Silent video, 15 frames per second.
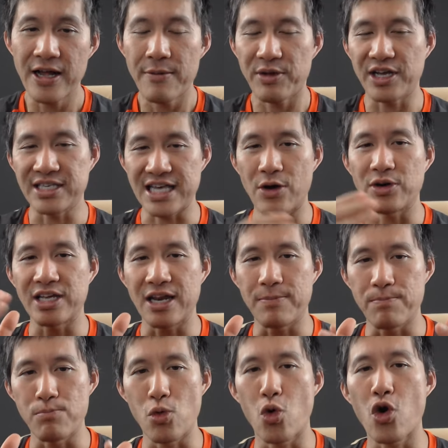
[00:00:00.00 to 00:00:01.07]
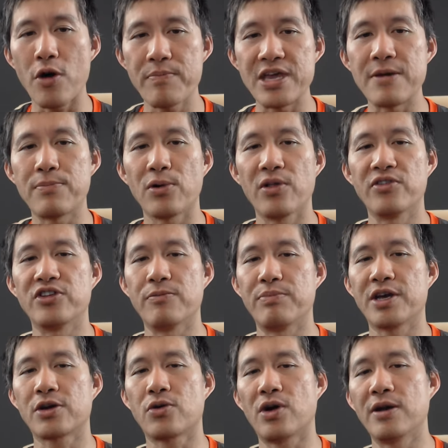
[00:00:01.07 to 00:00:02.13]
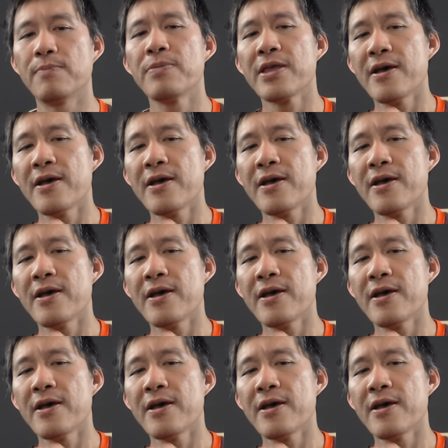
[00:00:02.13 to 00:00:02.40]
because that would get more people into Bitcoin.